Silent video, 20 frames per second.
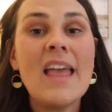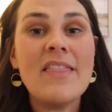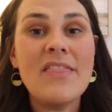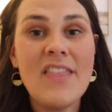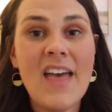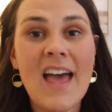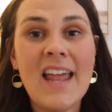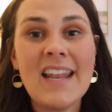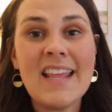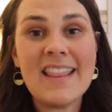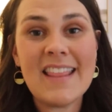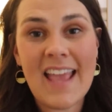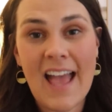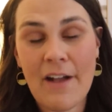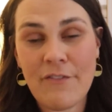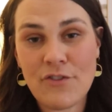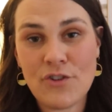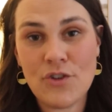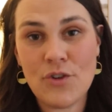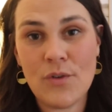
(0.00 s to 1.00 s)
Then in the
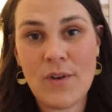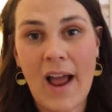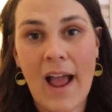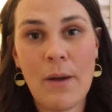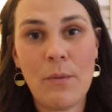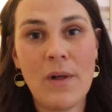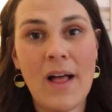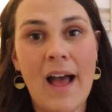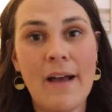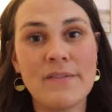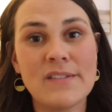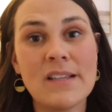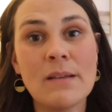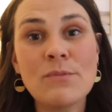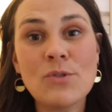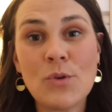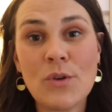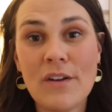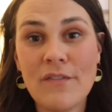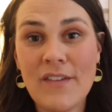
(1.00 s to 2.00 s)
afternoon, I will have
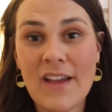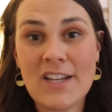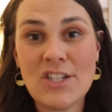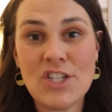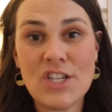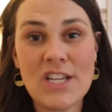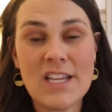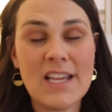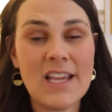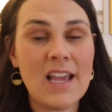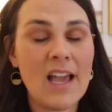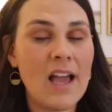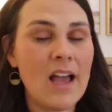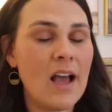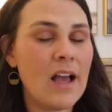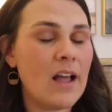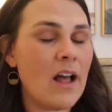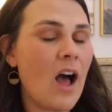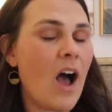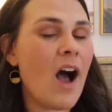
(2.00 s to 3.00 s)
some sort of veggie.
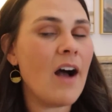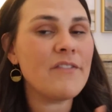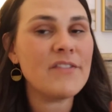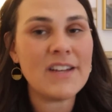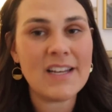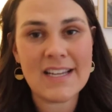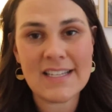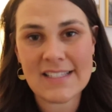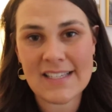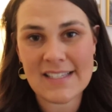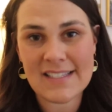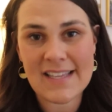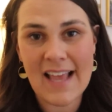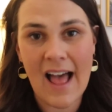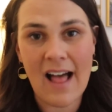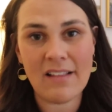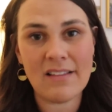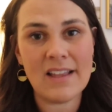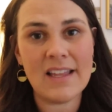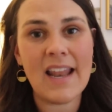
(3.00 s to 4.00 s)
Often it's a
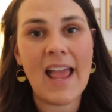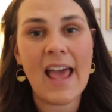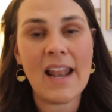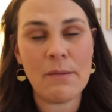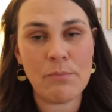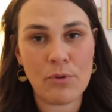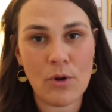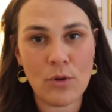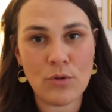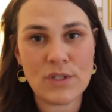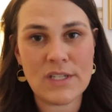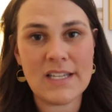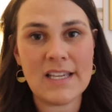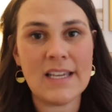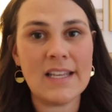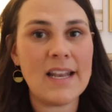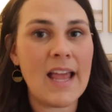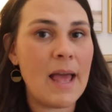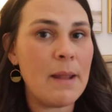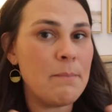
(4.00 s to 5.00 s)
salad and a
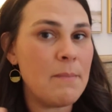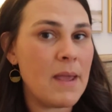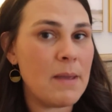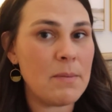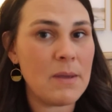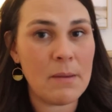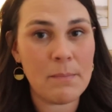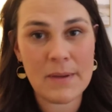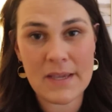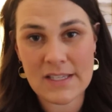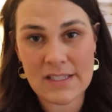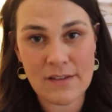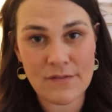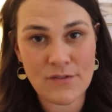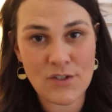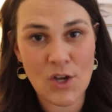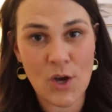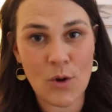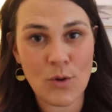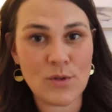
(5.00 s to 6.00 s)
protein and maybe a piece
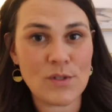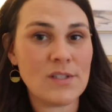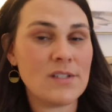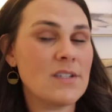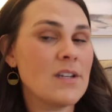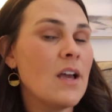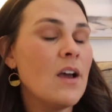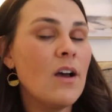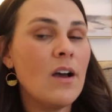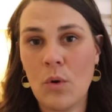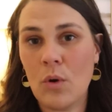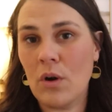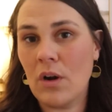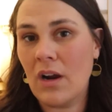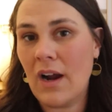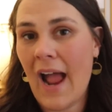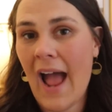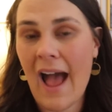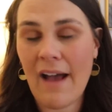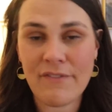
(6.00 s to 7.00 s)
of toast
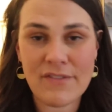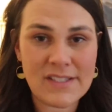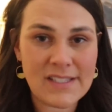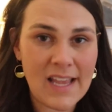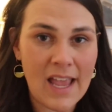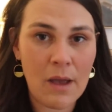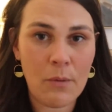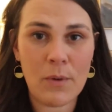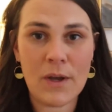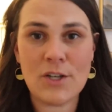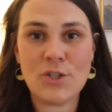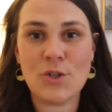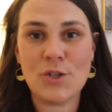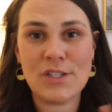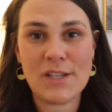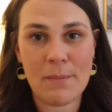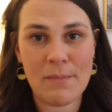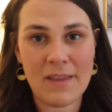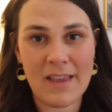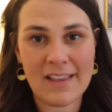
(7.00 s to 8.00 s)
or half a sandwich or
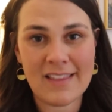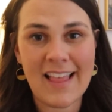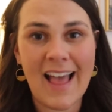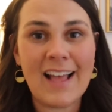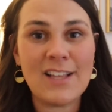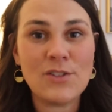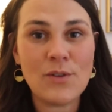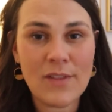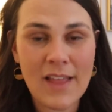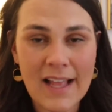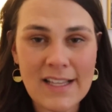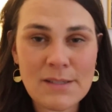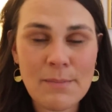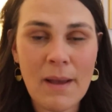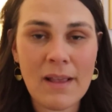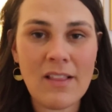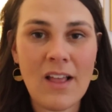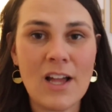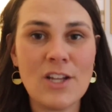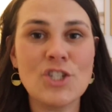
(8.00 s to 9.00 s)
something like that. So that's
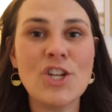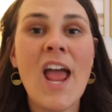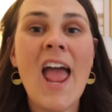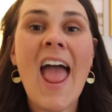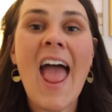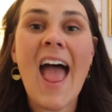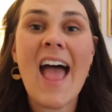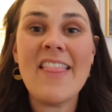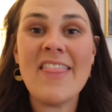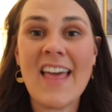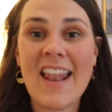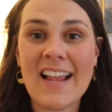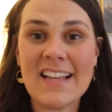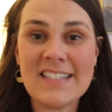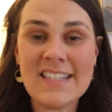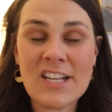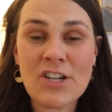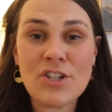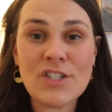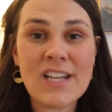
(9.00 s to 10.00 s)
my lunch. And then
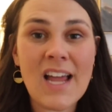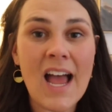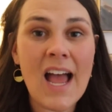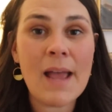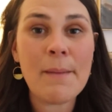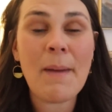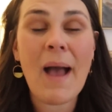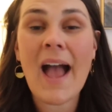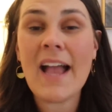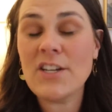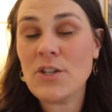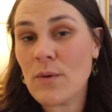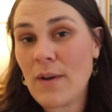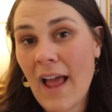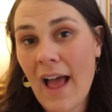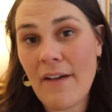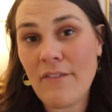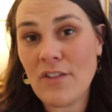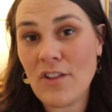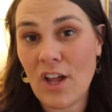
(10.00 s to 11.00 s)
at dinner time, I don't
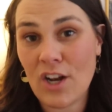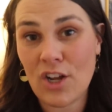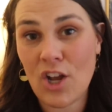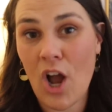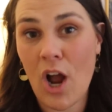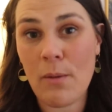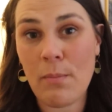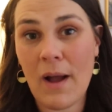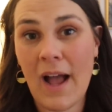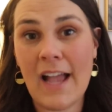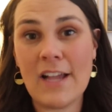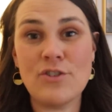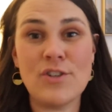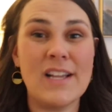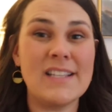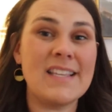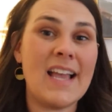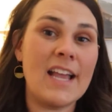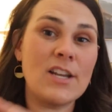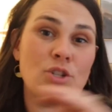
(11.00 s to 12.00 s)
have a lot of
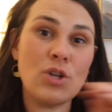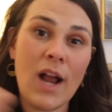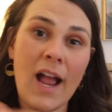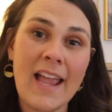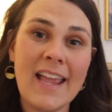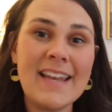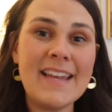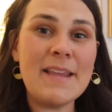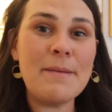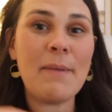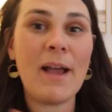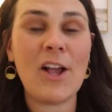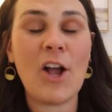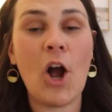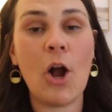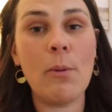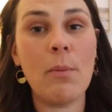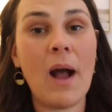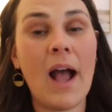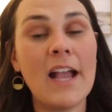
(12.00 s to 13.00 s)
carbohydrates. I try and eat my
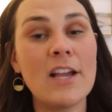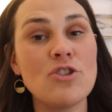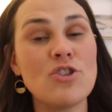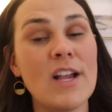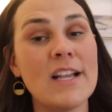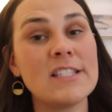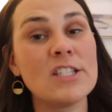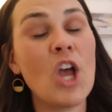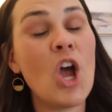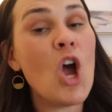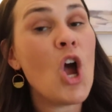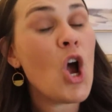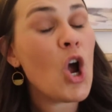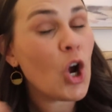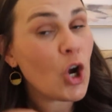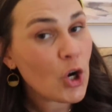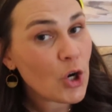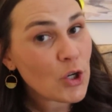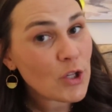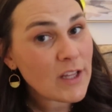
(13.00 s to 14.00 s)
carbohydrates
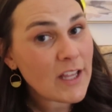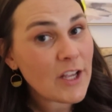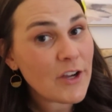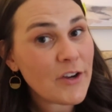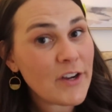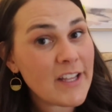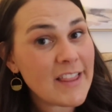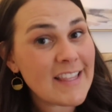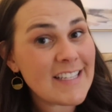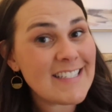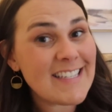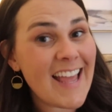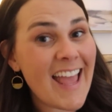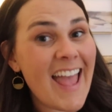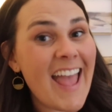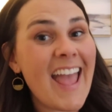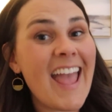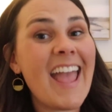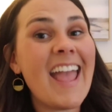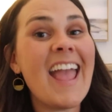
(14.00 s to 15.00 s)
earlier in the
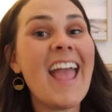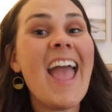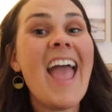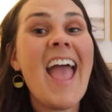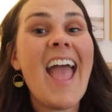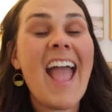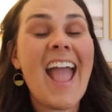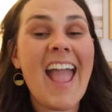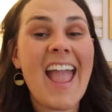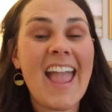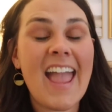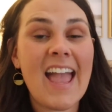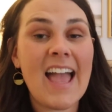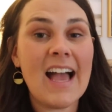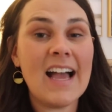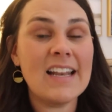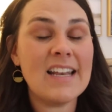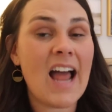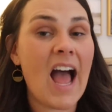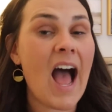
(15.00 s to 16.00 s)
day,
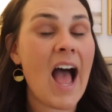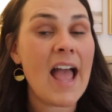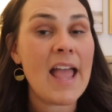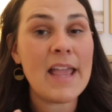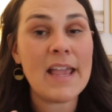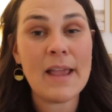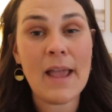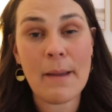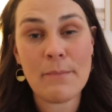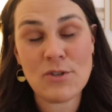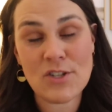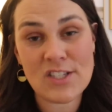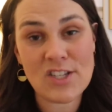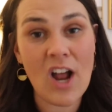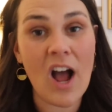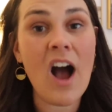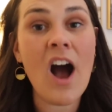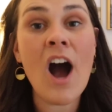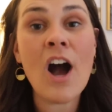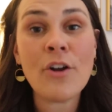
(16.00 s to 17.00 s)
and I am just
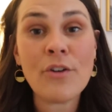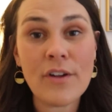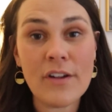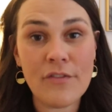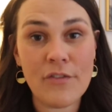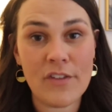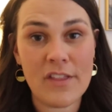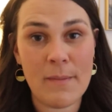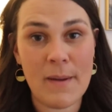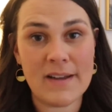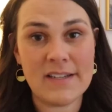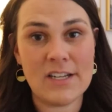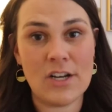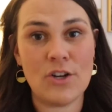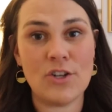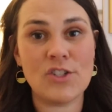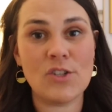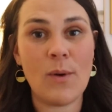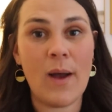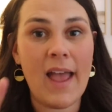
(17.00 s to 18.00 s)
not hungry for them at
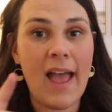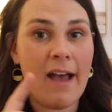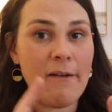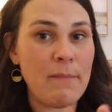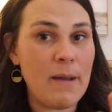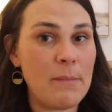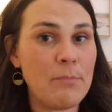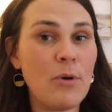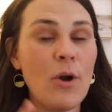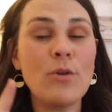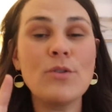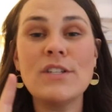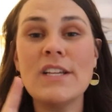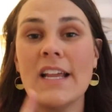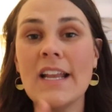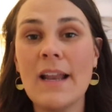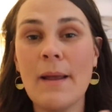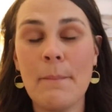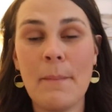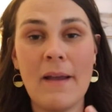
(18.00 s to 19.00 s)
dinner. So I have my
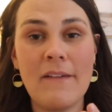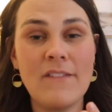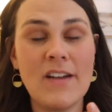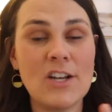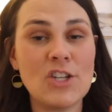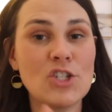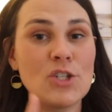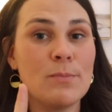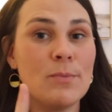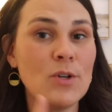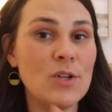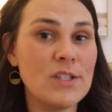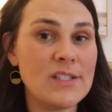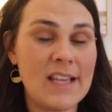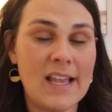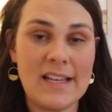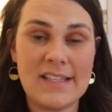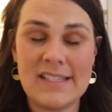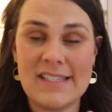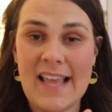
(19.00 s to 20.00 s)
protein and my vegetables
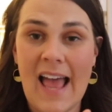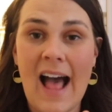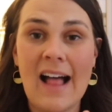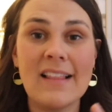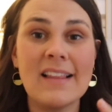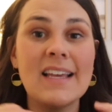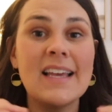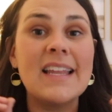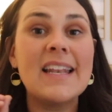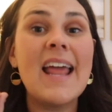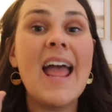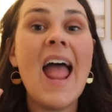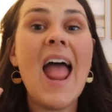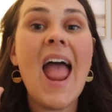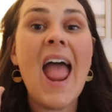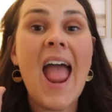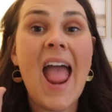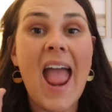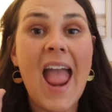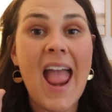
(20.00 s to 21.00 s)
and salad,
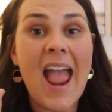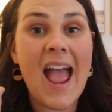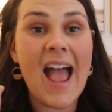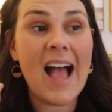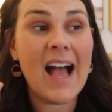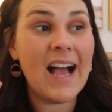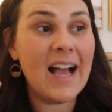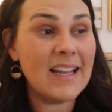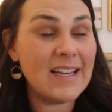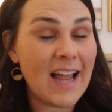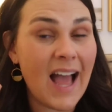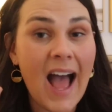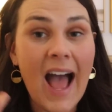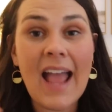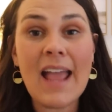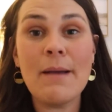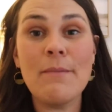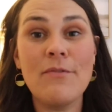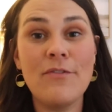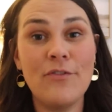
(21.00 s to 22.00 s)
and
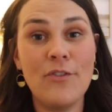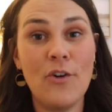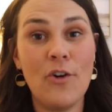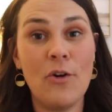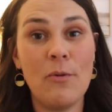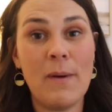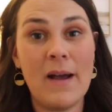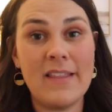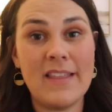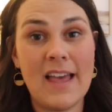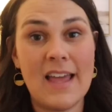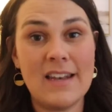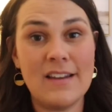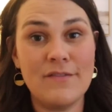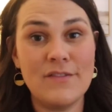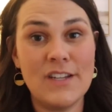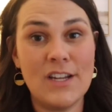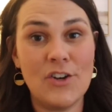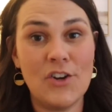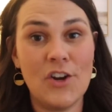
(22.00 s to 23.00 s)
I am full by the end
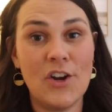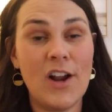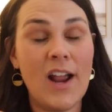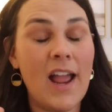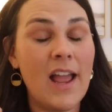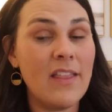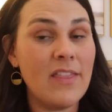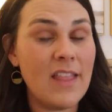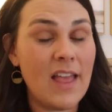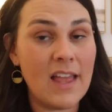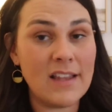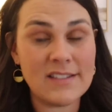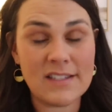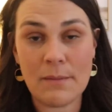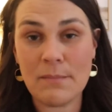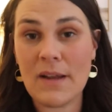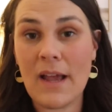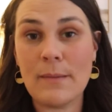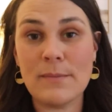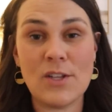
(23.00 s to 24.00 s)
of dinner. And then
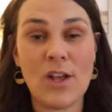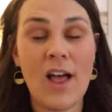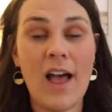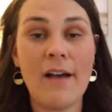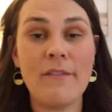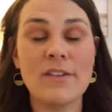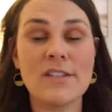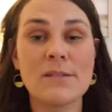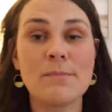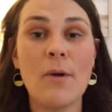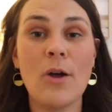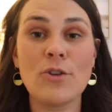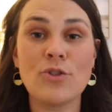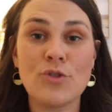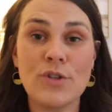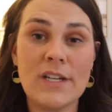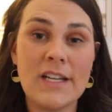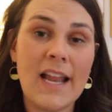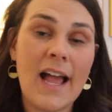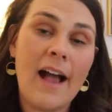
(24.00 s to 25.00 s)
sometimes I'll have a small
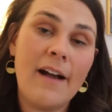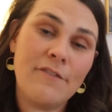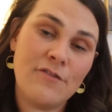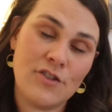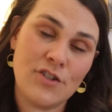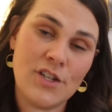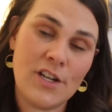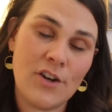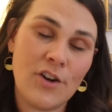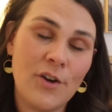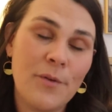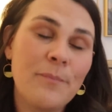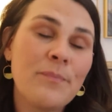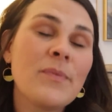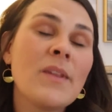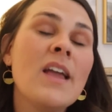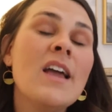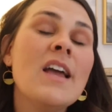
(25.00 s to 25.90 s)
treat after dinner.